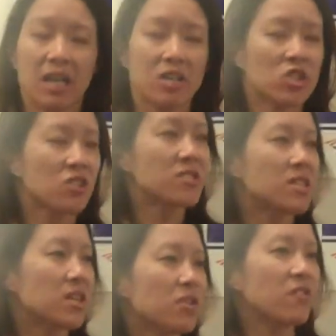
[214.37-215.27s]
it shows
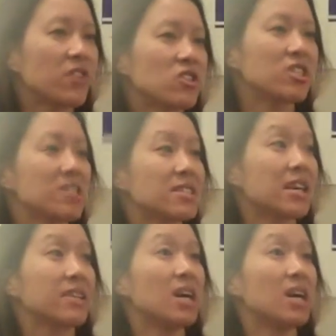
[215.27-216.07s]
that their inflation has gone